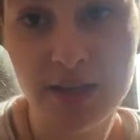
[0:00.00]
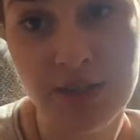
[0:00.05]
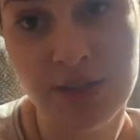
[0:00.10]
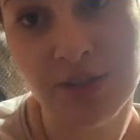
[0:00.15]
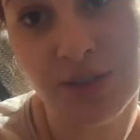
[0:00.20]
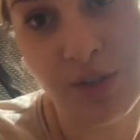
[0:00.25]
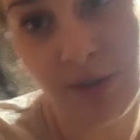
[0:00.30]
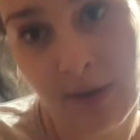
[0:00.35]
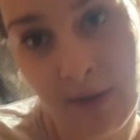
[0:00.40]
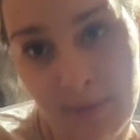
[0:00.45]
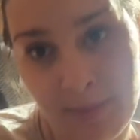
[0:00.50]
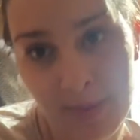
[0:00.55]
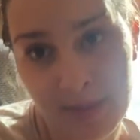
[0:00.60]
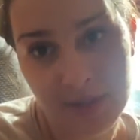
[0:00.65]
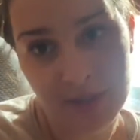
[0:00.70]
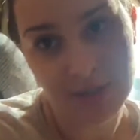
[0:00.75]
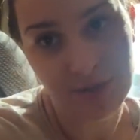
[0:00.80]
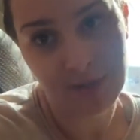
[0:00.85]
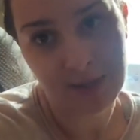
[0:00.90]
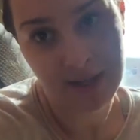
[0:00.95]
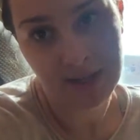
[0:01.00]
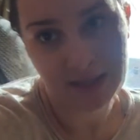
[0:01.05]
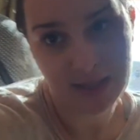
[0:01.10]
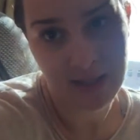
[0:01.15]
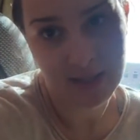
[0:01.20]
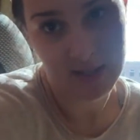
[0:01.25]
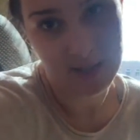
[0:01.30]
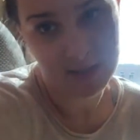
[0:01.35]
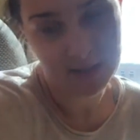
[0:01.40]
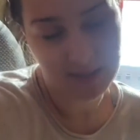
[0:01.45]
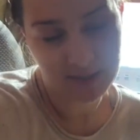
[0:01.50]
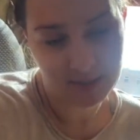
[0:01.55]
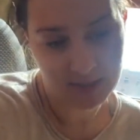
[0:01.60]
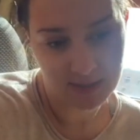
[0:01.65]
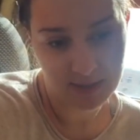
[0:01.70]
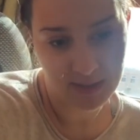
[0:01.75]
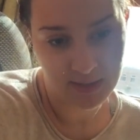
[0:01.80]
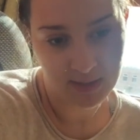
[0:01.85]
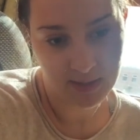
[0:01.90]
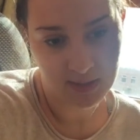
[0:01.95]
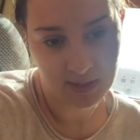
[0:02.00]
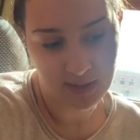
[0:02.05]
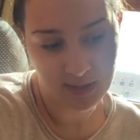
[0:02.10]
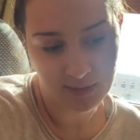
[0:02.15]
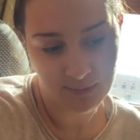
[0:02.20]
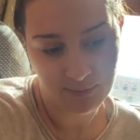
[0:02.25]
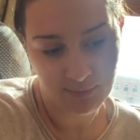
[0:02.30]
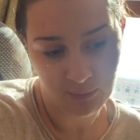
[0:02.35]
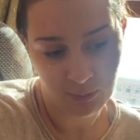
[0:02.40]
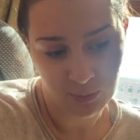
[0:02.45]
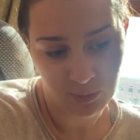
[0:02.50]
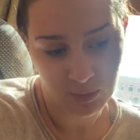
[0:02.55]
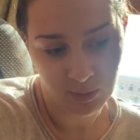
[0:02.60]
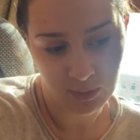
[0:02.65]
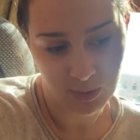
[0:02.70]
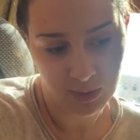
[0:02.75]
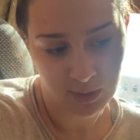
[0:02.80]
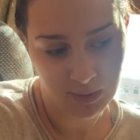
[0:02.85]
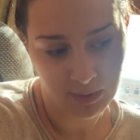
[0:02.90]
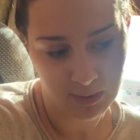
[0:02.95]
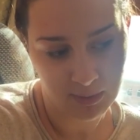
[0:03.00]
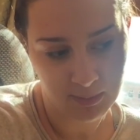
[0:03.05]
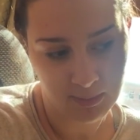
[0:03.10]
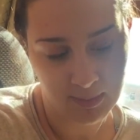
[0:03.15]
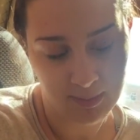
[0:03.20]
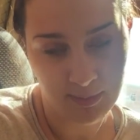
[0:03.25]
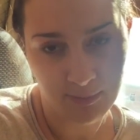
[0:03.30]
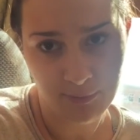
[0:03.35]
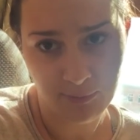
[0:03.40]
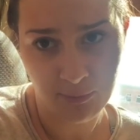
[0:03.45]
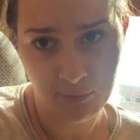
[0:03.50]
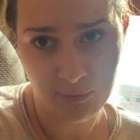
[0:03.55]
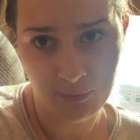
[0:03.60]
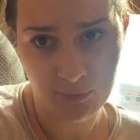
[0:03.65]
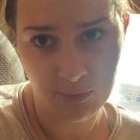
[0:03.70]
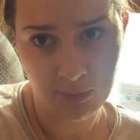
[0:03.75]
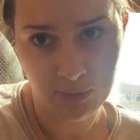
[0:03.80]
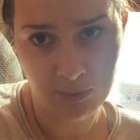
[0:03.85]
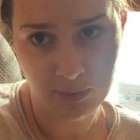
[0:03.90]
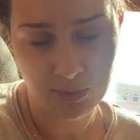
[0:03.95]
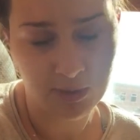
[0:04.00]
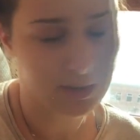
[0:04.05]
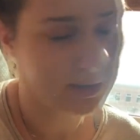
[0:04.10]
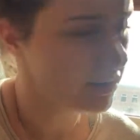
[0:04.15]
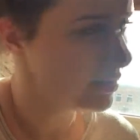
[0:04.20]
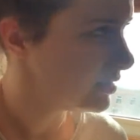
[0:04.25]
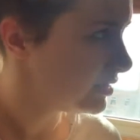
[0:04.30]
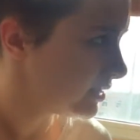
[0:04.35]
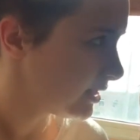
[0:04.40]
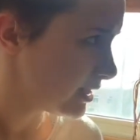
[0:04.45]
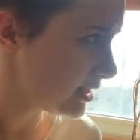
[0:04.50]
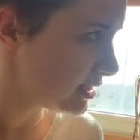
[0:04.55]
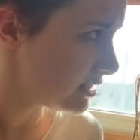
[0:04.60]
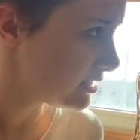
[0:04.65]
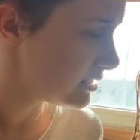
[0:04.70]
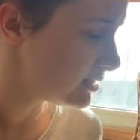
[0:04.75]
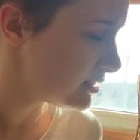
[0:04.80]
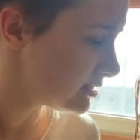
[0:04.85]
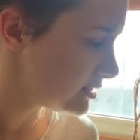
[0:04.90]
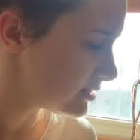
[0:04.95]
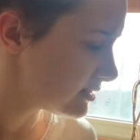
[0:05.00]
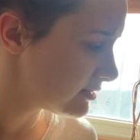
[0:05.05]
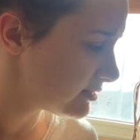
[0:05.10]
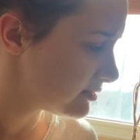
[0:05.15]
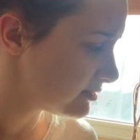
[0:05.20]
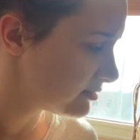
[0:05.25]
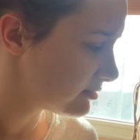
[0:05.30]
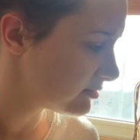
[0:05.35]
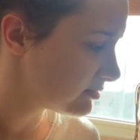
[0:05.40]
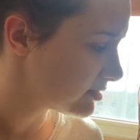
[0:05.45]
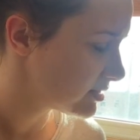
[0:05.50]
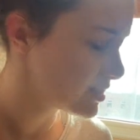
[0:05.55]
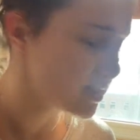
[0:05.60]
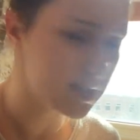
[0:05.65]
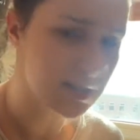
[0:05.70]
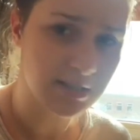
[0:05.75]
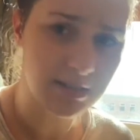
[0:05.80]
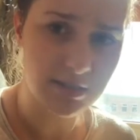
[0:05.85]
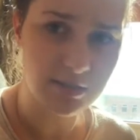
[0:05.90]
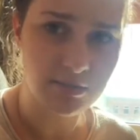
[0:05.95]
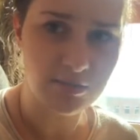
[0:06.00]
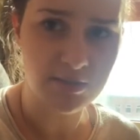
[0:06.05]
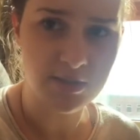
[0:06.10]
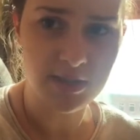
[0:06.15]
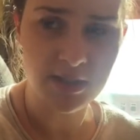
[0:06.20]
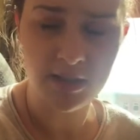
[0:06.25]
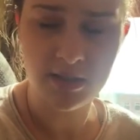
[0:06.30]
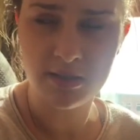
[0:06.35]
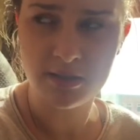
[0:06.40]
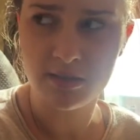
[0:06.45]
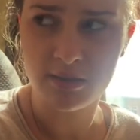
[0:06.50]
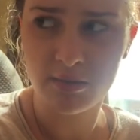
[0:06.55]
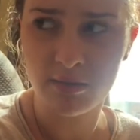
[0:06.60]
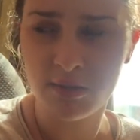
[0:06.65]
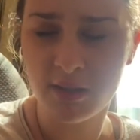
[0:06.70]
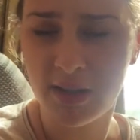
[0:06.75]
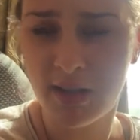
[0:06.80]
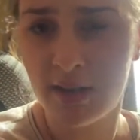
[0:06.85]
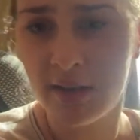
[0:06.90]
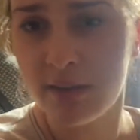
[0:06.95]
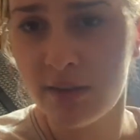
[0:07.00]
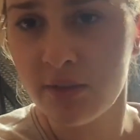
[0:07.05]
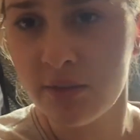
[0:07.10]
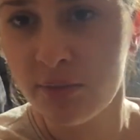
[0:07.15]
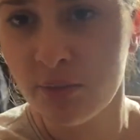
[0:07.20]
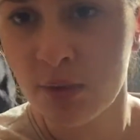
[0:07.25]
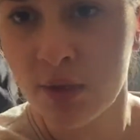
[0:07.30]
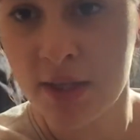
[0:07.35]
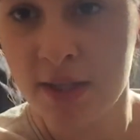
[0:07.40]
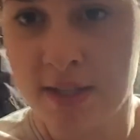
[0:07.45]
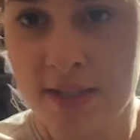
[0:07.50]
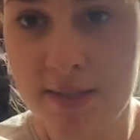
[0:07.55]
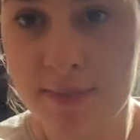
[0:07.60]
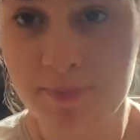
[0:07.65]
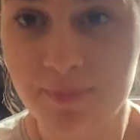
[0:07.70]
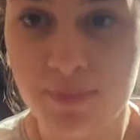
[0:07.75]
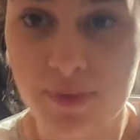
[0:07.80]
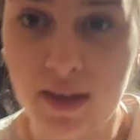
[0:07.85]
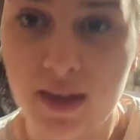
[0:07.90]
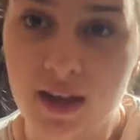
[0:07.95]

So I've been doing it for maybe 4 days. Today's Tuesday, so yeah, like 4 days.